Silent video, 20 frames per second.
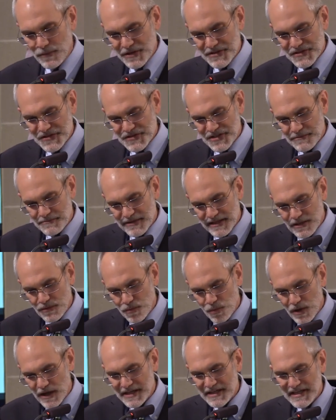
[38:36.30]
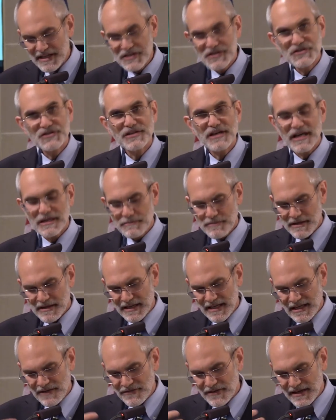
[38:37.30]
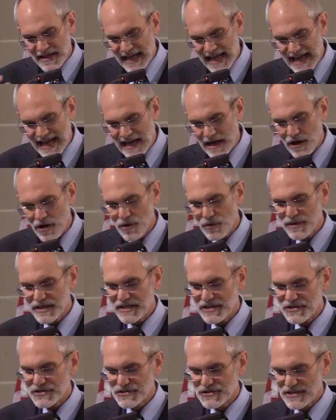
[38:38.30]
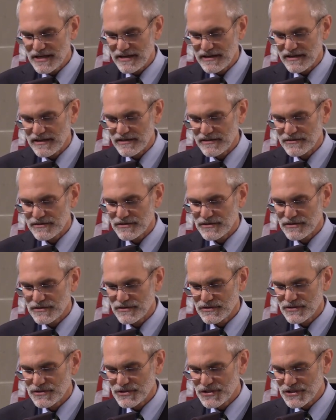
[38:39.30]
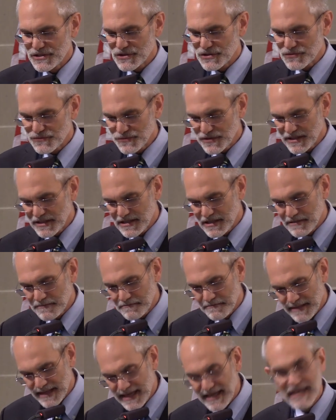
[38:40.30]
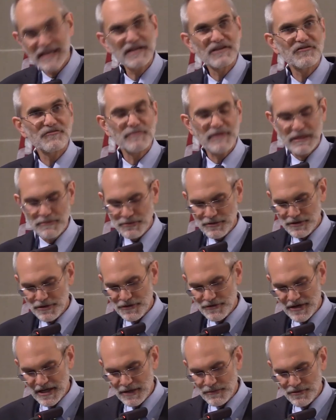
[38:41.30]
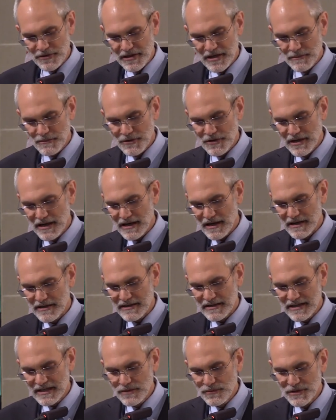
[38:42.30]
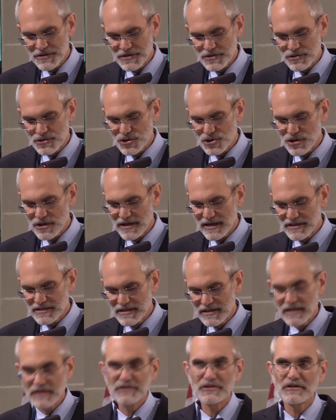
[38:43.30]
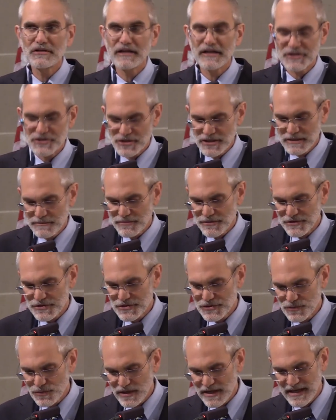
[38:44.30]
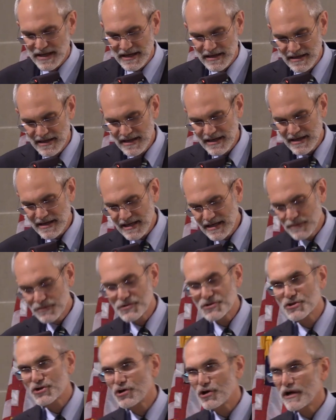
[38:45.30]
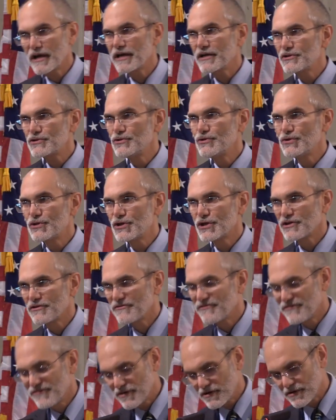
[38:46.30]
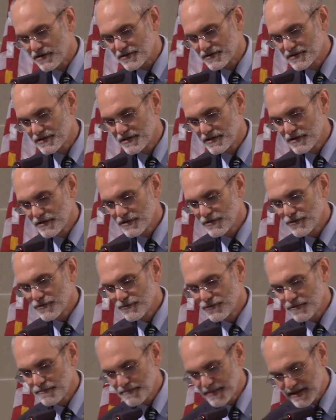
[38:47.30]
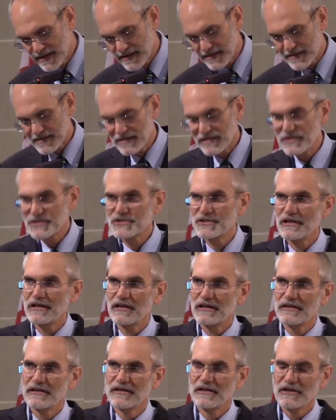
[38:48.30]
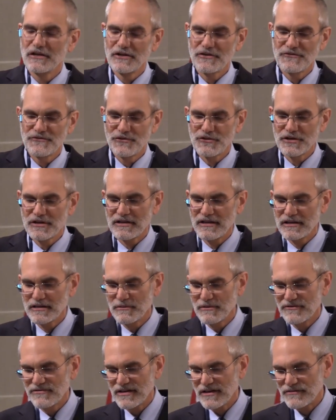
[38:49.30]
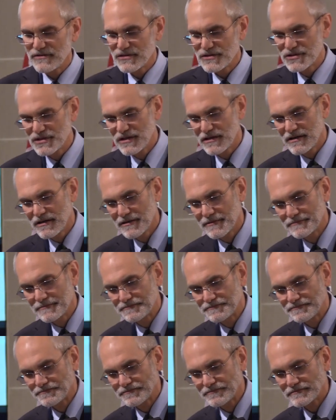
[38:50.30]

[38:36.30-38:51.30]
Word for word: It wasn't simply what he said, but even how he said it. Jesus really didn't mind if people agreed with him or not. He wasn't trying to intellectually persuade, he was trying to convert. Repent, he said, for the kingdom of heaven is here.